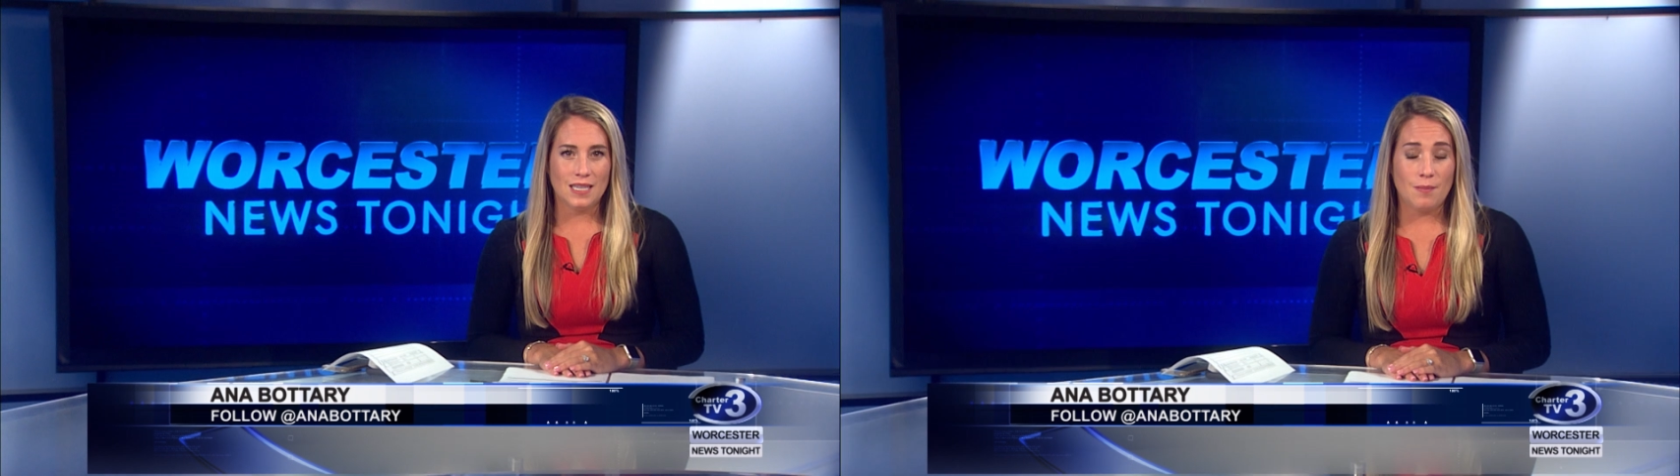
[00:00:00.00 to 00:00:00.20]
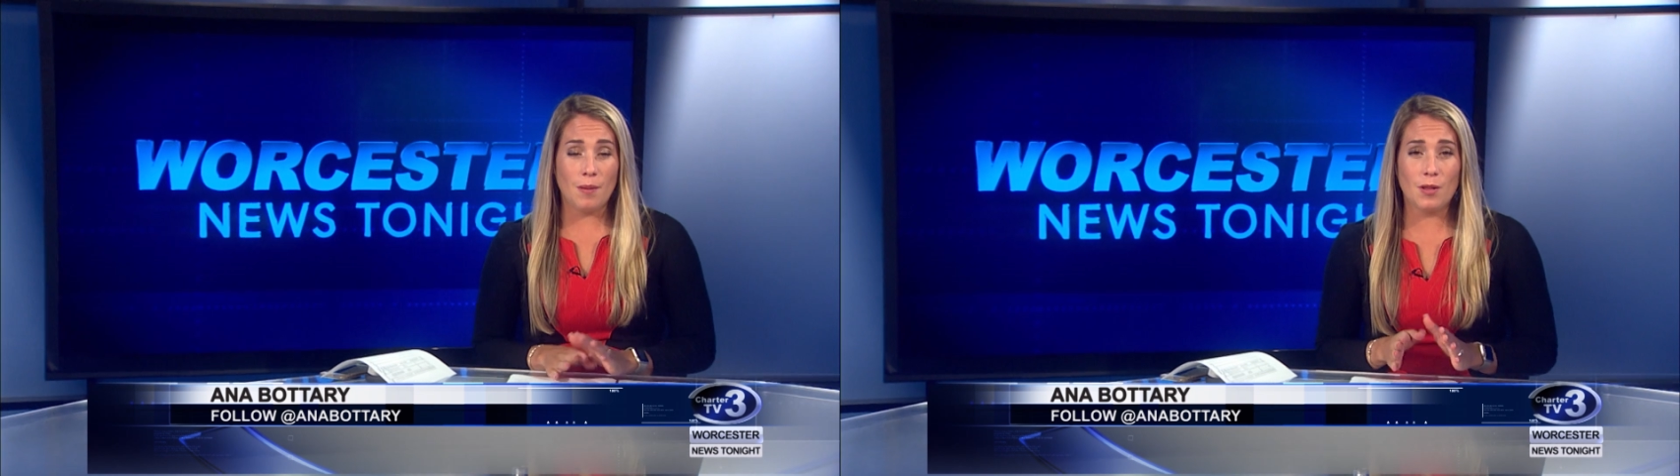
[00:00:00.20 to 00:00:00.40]

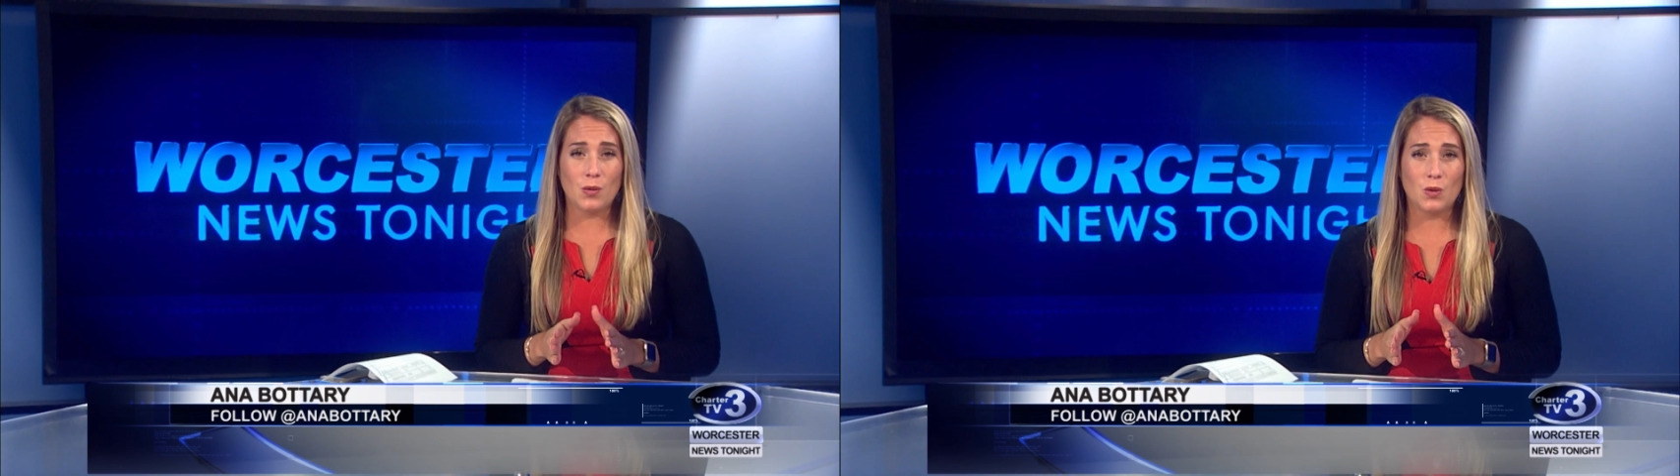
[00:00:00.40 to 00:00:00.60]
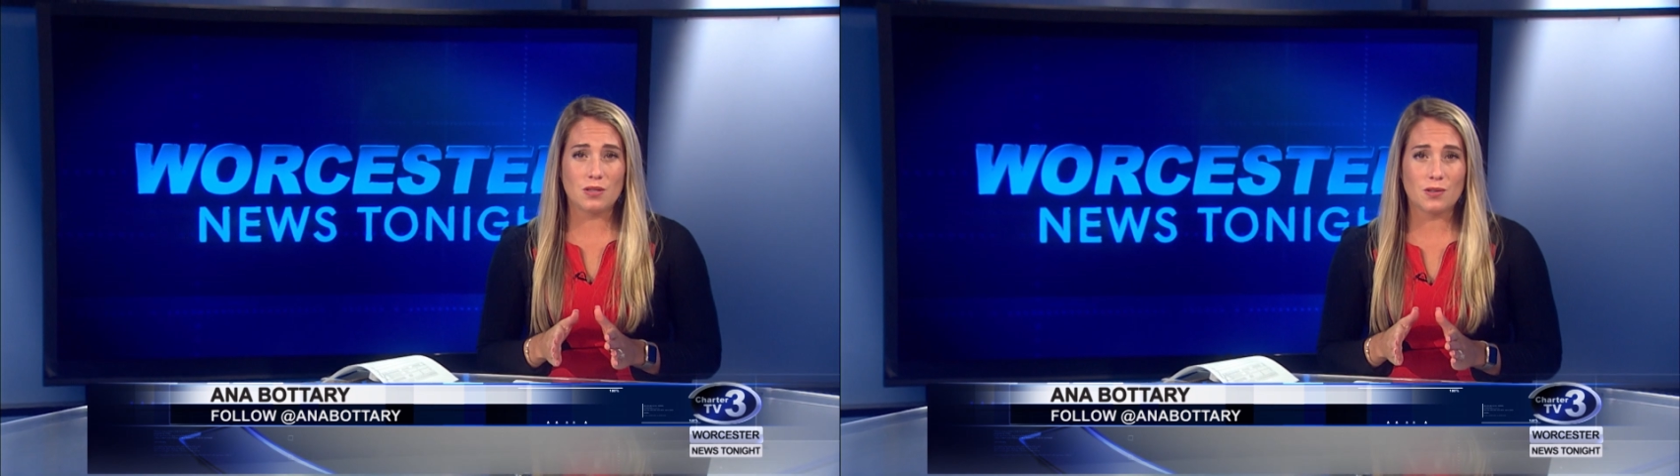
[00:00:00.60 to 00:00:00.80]
People
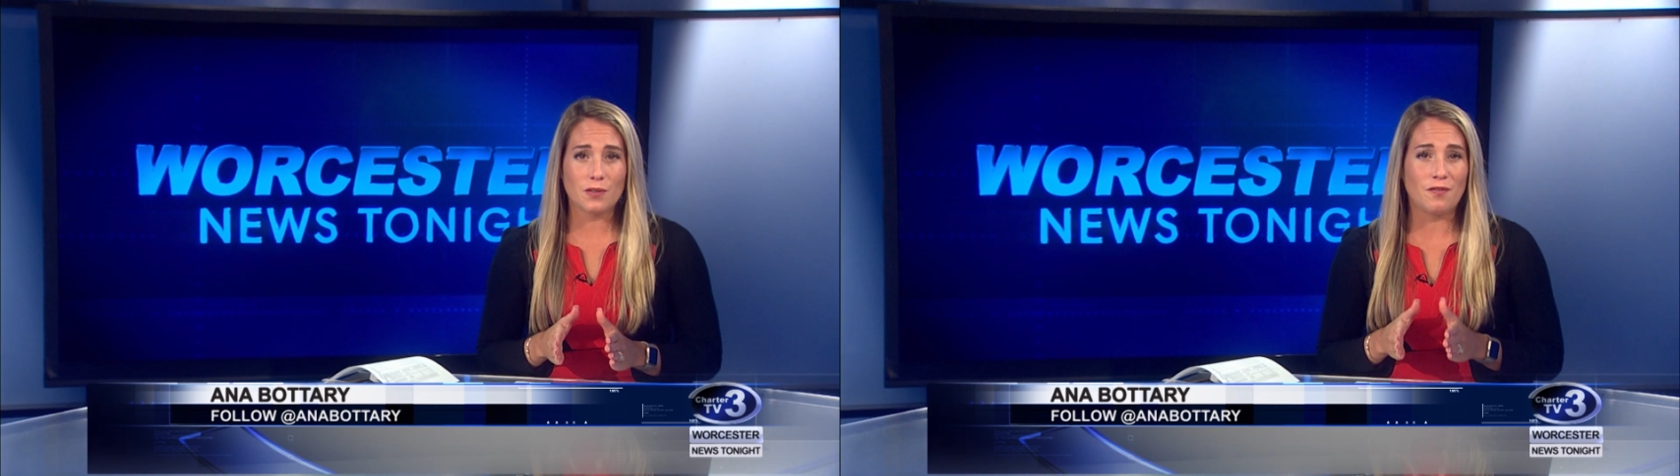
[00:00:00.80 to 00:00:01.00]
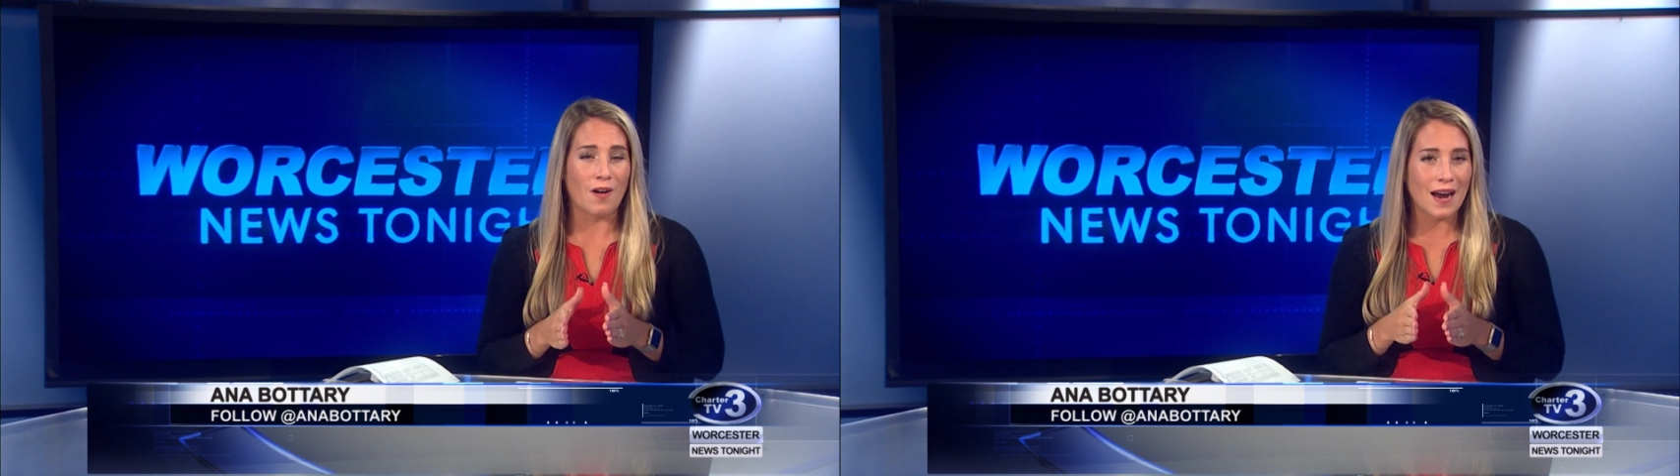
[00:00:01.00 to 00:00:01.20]
in
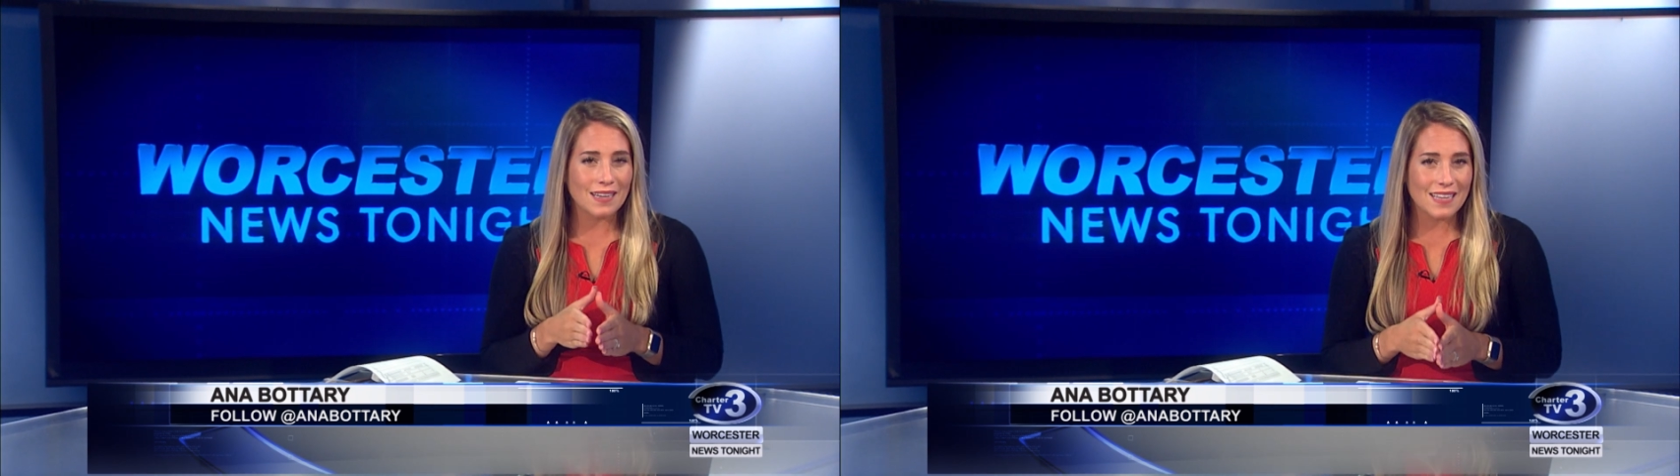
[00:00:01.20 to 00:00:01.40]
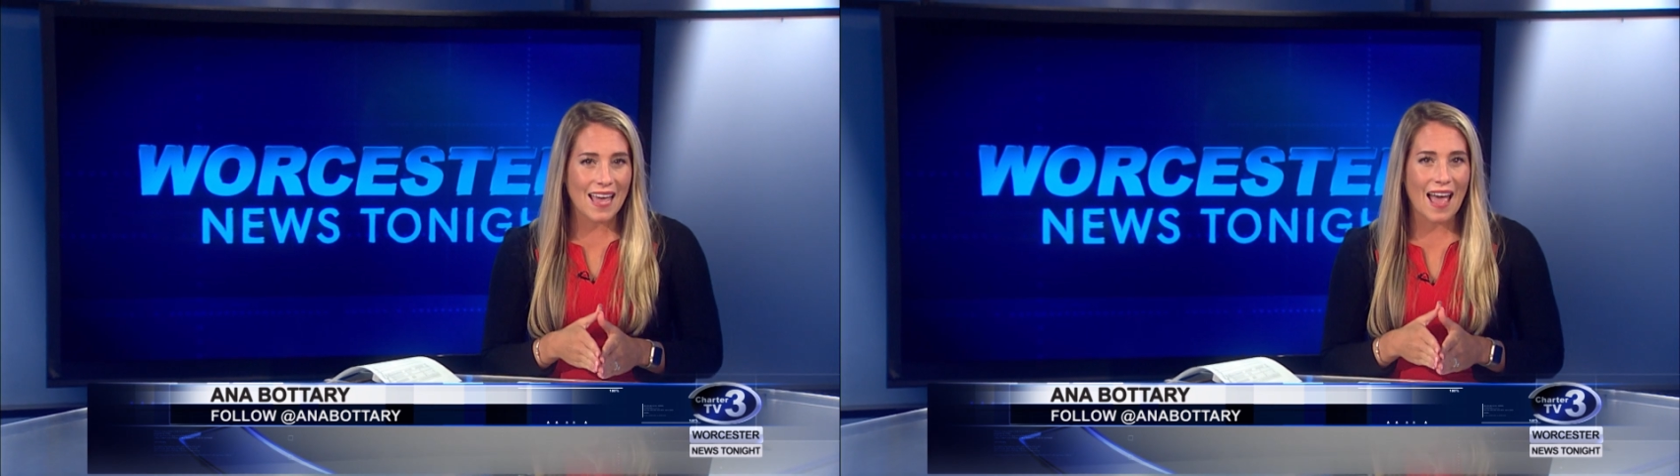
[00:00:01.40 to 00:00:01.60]
Worcester
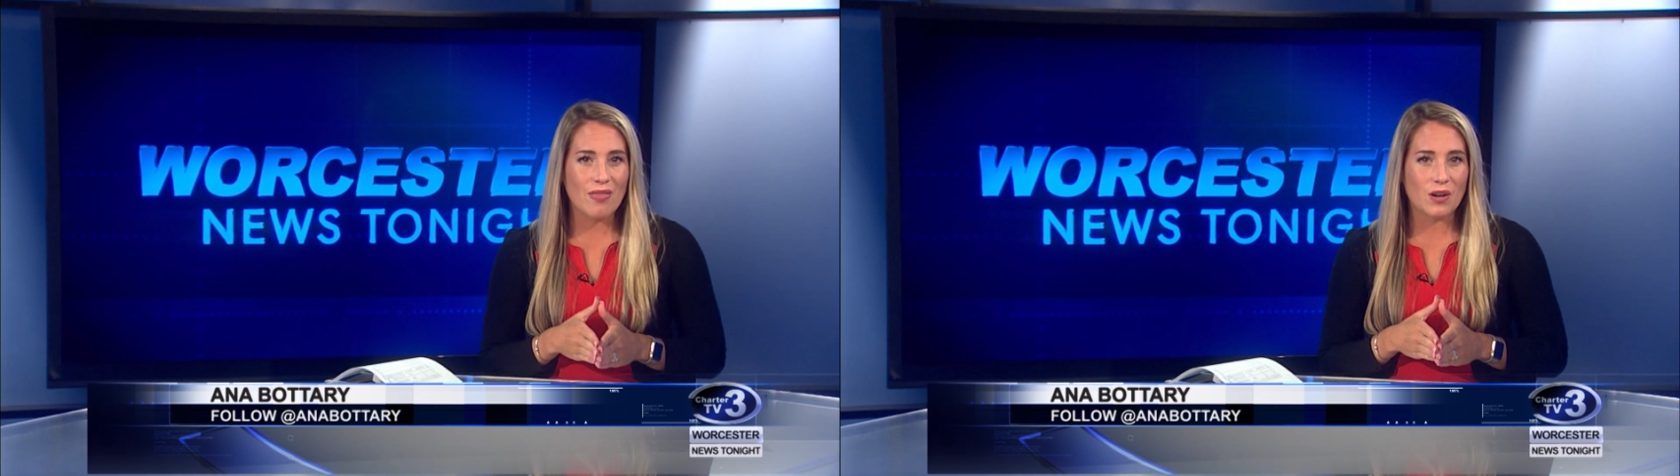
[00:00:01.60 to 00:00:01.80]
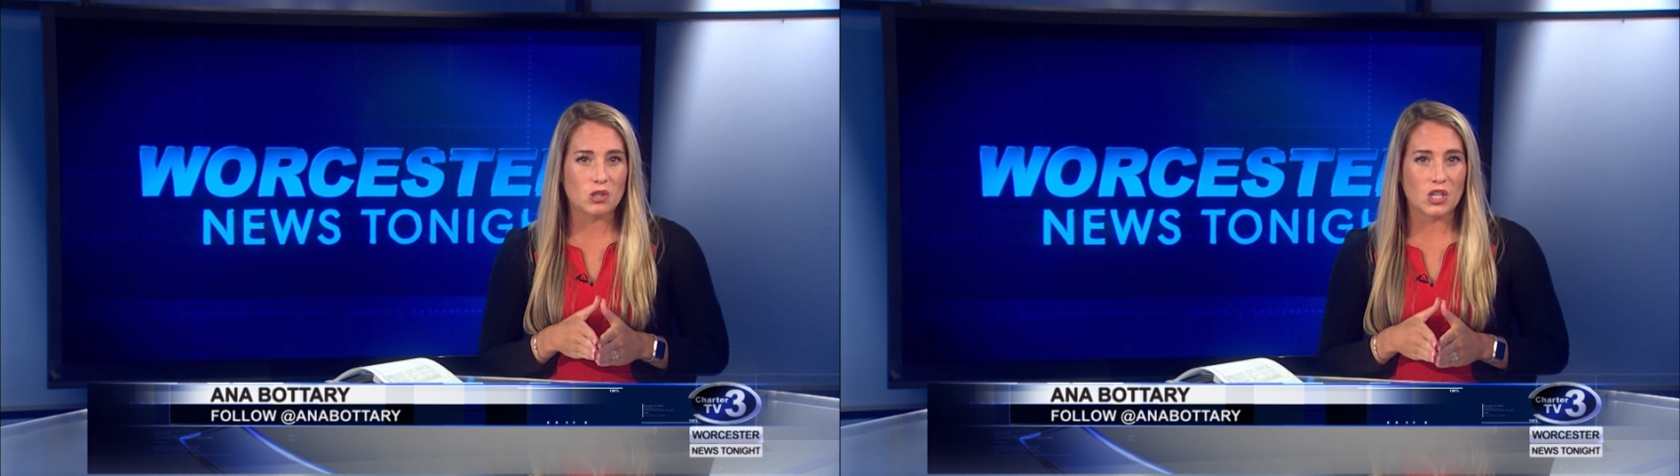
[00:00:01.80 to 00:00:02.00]
finally
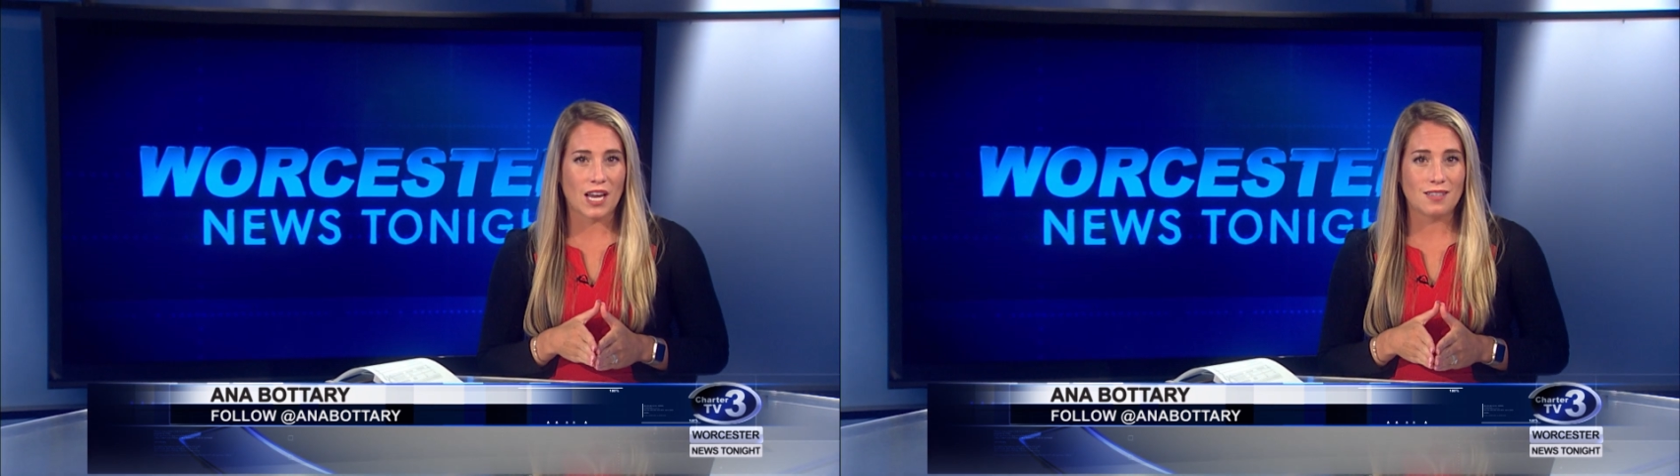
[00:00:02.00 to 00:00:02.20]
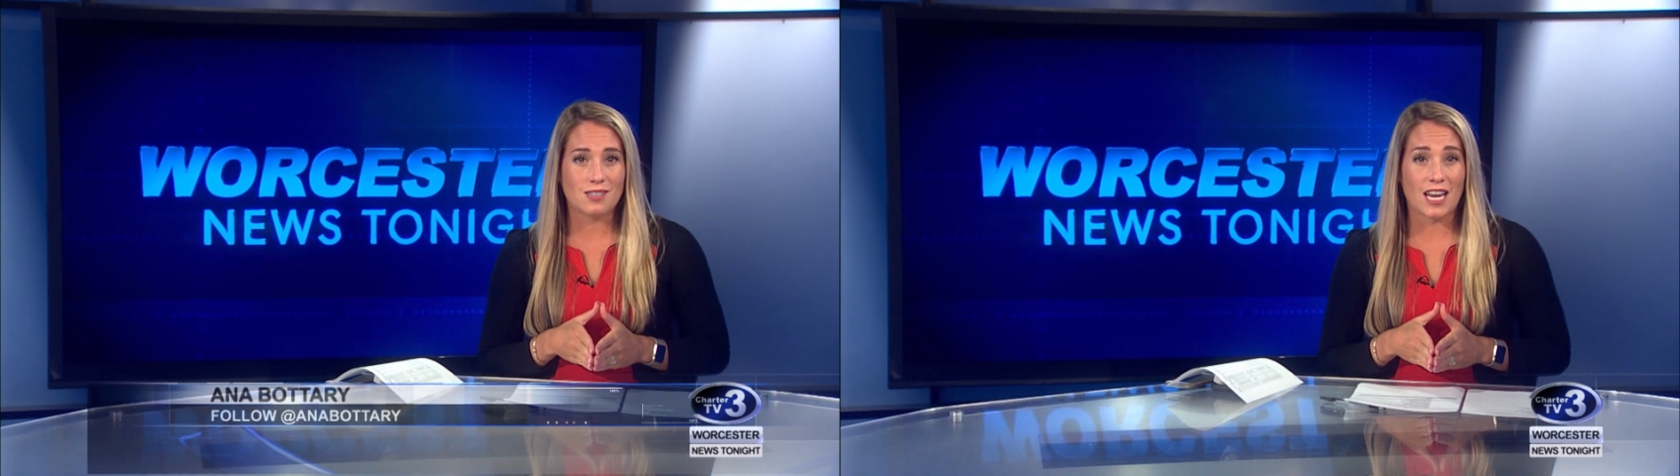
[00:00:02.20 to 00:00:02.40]
had their chance